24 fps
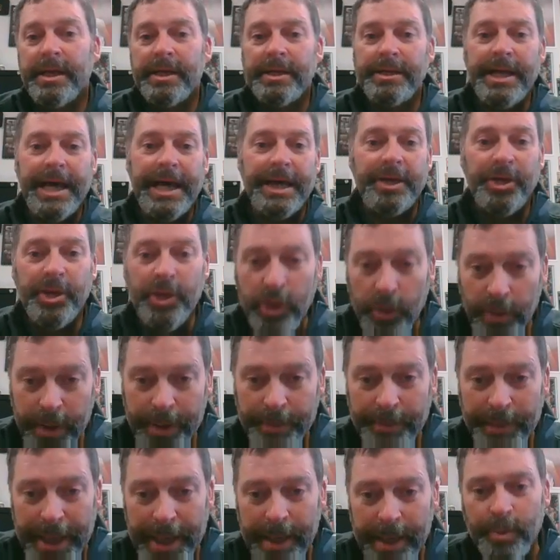not
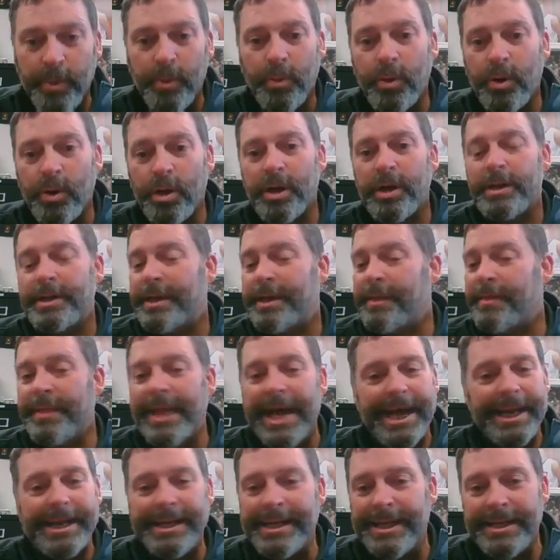doing paperwork.
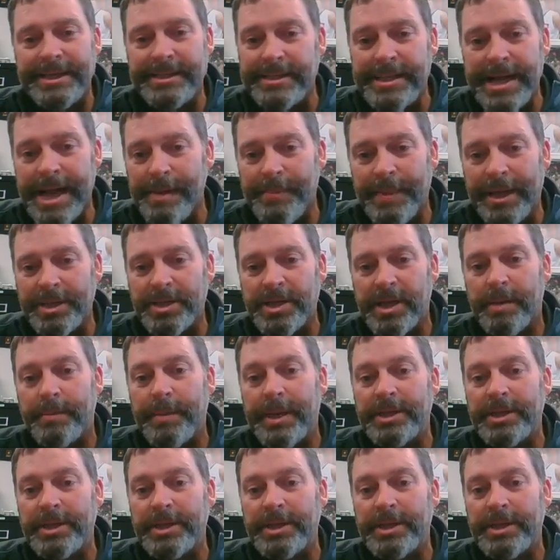That is not my job.